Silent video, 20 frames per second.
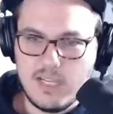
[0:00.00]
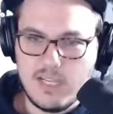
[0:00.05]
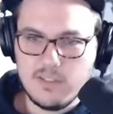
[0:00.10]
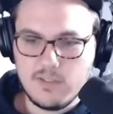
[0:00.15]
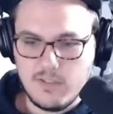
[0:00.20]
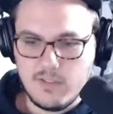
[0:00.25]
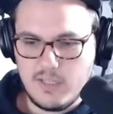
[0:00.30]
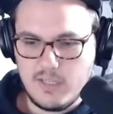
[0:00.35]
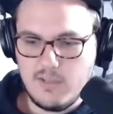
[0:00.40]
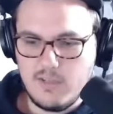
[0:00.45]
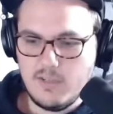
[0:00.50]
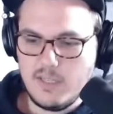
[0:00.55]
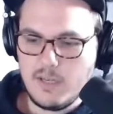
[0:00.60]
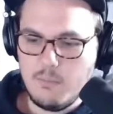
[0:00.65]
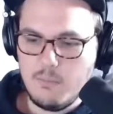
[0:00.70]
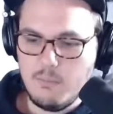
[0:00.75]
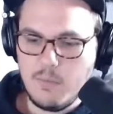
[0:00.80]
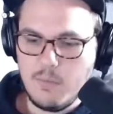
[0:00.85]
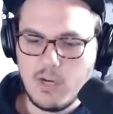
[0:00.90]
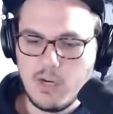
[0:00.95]
So like you're like
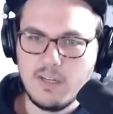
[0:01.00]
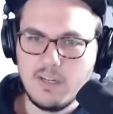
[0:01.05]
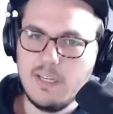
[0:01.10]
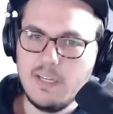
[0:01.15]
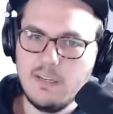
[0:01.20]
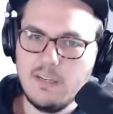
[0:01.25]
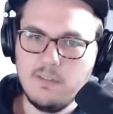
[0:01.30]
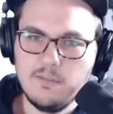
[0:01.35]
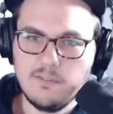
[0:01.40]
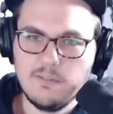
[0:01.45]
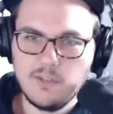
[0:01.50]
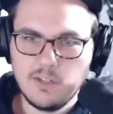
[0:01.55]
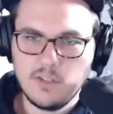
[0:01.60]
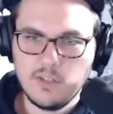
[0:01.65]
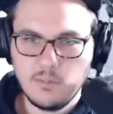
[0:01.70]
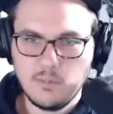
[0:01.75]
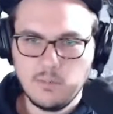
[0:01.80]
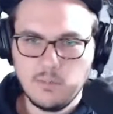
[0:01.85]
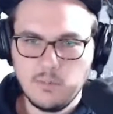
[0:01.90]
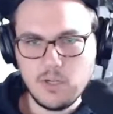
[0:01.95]
marketing for
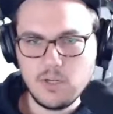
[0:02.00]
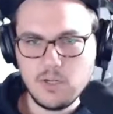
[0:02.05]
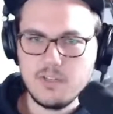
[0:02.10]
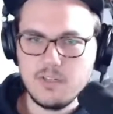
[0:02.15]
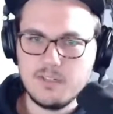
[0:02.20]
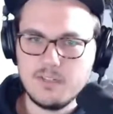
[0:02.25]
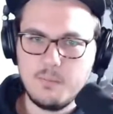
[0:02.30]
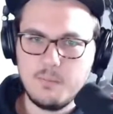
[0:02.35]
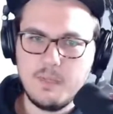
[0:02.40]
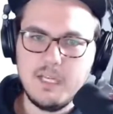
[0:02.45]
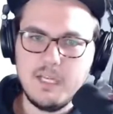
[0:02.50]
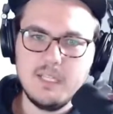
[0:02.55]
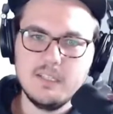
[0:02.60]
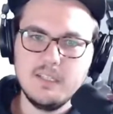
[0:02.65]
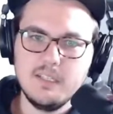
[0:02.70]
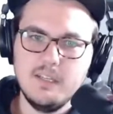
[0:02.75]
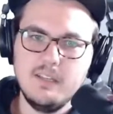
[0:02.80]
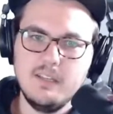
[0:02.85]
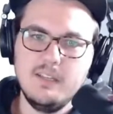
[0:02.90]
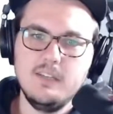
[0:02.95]
burgers or pizza,
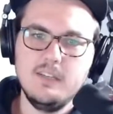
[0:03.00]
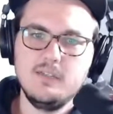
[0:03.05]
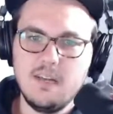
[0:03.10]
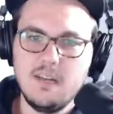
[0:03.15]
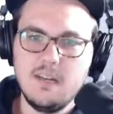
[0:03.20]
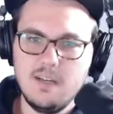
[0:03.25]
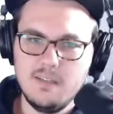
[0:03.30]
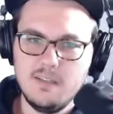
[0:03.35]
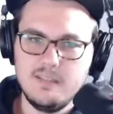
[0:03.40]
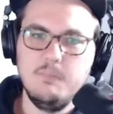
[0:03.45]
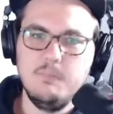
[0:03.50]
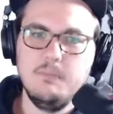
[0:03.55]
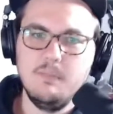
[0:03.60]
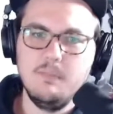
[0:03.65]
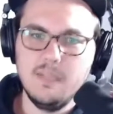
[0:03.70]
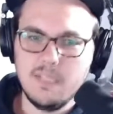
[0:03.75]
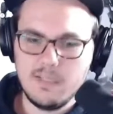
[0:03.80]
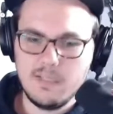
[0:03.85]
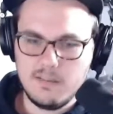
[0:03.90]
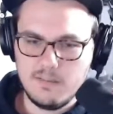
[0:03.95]
and then trying to
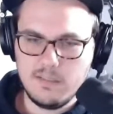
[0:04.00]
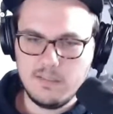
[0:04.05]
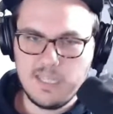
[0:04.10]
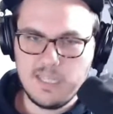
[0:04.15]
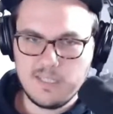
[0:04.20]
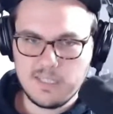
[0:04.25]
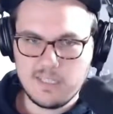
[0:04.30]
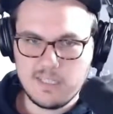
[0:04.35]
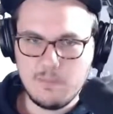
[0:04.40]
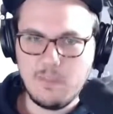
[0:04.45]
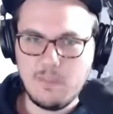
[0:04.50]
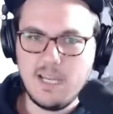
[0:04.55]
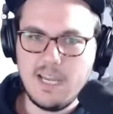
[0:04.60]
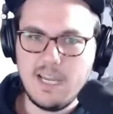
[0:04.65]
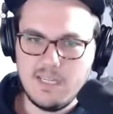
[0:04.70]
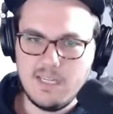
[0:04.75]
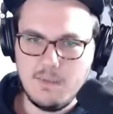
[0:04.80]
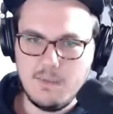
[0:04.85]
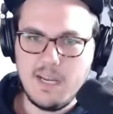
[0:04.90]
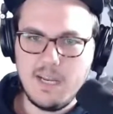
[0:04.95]
like get the supply and
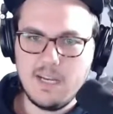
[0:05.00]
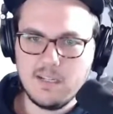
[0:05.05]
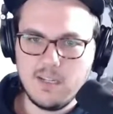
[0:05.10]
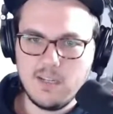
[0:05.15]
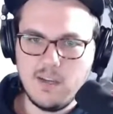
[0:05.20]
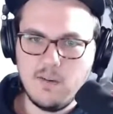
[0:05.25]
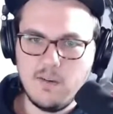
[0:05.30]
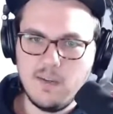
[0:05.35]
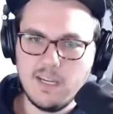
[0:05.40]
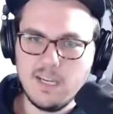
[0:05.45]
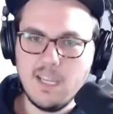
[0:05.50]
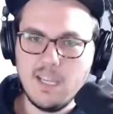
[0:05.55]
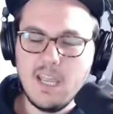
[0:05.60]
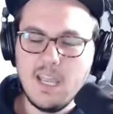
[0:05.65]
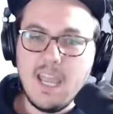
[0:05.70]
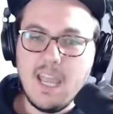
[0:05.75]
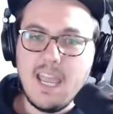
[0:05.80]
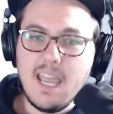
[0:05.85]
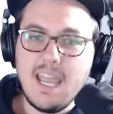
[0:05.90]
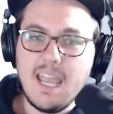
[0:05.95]
demand going,
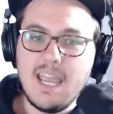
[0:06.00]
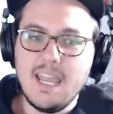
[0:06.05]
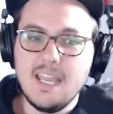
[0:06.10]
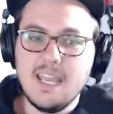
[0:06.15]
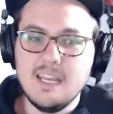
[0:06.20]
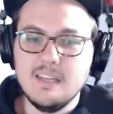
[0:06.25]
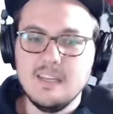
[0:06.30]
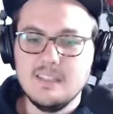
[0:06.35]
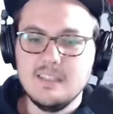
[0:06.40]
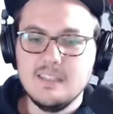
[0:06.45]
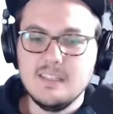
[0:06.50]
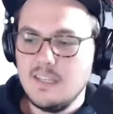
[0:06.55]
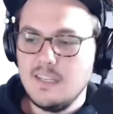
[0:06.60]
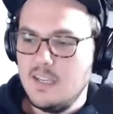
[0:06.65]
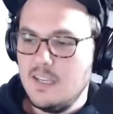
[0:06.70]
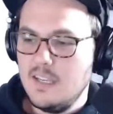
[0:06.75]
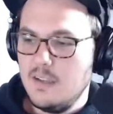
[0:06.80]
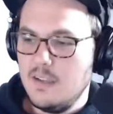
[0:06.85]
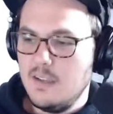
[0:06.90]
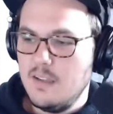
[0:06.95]
and
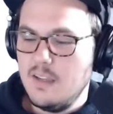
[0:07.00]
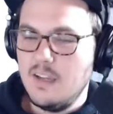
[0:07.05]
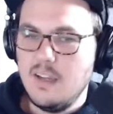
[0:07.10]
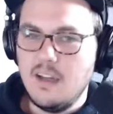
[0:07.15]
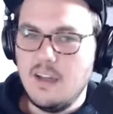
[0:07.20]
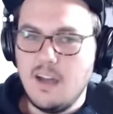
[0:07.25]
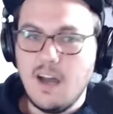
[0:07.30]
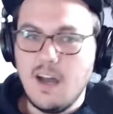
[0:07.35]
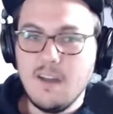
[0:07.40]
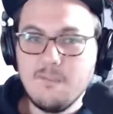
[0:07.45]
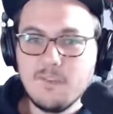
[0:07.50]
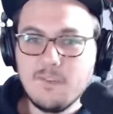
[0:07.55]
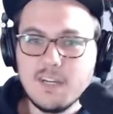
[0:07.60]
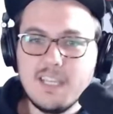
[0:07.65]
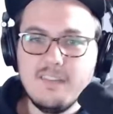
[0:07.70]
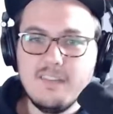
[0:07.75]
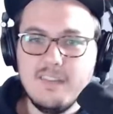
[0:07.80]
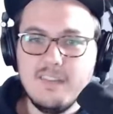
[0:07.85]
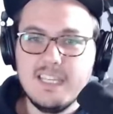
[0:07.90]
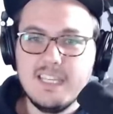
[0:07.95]

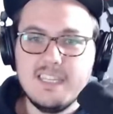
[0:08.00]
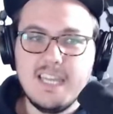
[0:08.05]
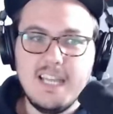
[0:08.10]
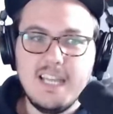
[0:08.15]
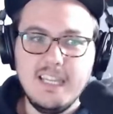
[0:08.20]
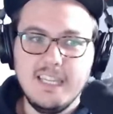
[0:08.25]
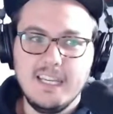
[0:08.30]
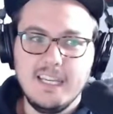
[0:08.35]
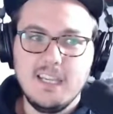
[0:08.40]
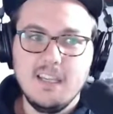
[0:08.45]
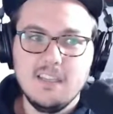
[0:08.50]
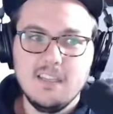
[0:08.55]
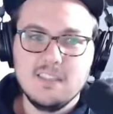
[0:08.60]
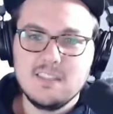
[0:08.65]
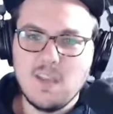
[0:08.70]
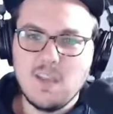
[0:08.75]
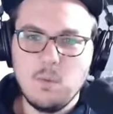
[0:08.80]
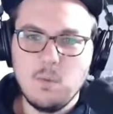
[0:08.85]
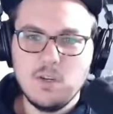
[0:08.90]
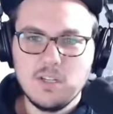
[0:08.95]
unforgiving in that like
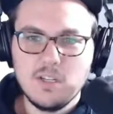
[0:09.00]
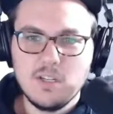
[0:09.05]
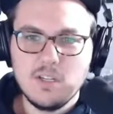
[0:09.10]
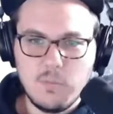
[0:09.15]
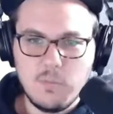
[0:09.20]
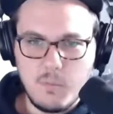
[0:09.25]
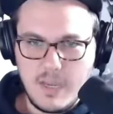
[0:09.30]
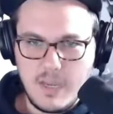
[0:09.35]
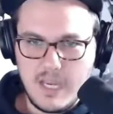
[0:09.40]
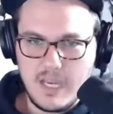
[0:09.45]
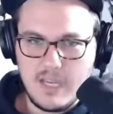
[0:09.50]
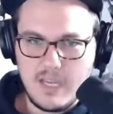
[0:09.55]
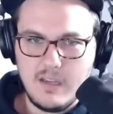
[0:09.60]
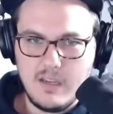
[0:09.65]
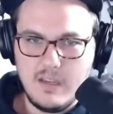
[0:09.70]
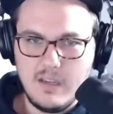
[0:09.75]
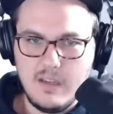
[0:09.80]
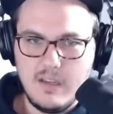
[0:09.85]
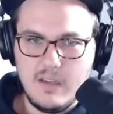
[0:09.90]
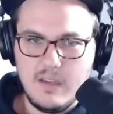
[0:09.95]
someone could make
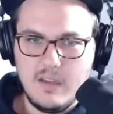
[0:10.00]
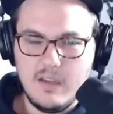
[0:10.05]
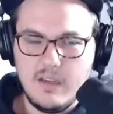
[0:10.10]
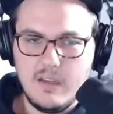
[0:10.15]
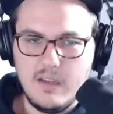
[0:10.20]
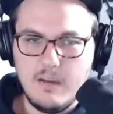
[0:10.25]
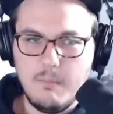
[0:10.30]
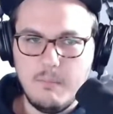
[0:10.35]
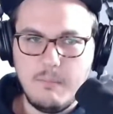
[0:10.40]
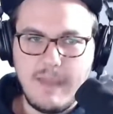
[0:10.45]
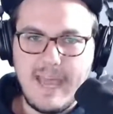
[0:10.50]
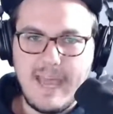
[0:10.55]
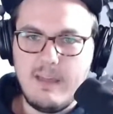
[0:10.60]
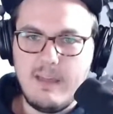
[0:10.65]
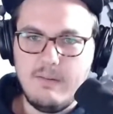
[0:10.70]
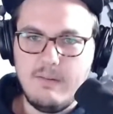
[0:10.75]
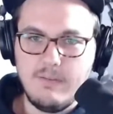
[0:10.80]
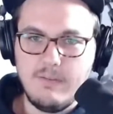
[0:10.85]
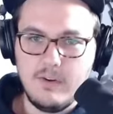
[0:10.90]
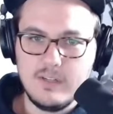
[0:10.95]
a bad
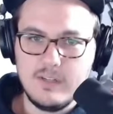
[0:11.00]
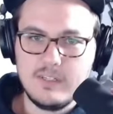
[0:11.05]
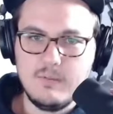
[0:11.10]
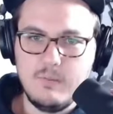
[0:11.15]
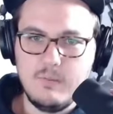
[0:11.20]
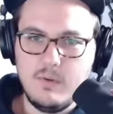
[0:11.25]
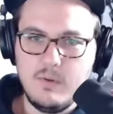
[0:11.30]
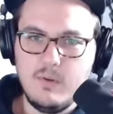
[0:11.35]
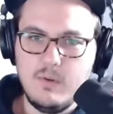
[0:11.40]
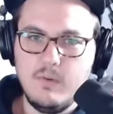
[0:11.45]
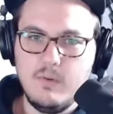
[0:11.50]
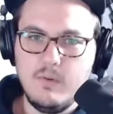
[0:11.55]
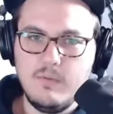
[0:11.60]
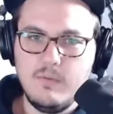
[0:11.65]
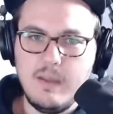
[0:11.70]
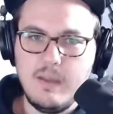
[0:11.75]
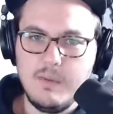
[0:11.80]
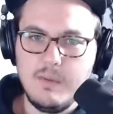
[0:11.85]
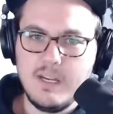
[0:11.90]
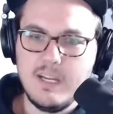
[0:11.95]
first move,
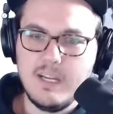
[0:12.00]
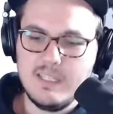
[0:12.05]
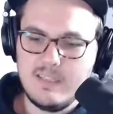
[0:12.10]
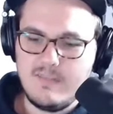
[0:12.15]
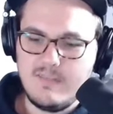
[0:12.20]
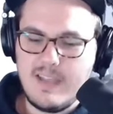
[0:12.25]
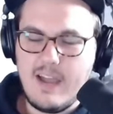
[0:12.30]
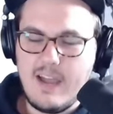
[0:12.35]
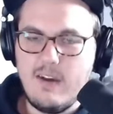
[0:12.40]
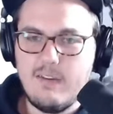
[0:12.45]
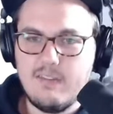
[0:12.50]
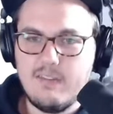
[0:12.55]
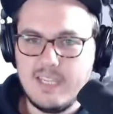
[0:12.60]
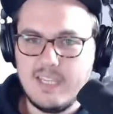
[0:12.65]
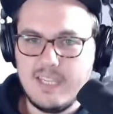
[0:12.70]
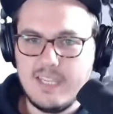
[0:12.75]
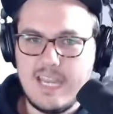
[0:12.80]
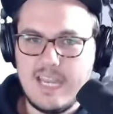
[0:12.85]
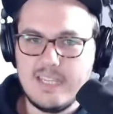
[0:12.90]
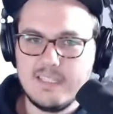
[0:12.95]
and because of how everything
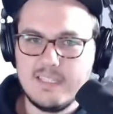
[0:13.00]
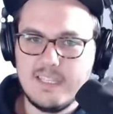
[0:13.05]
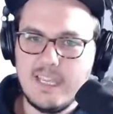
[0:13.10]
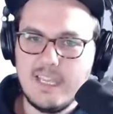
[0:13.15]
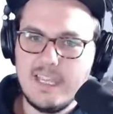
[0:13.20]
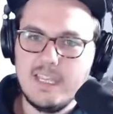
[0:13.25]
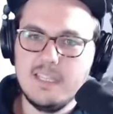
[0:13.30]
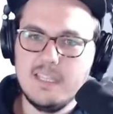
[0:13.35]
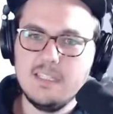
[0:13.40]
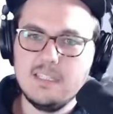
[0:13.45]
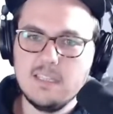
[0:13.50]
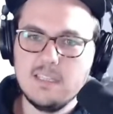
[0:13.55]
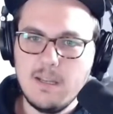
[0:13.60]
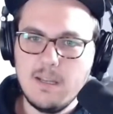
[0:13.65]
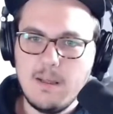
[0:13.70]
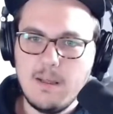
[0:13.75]
cascades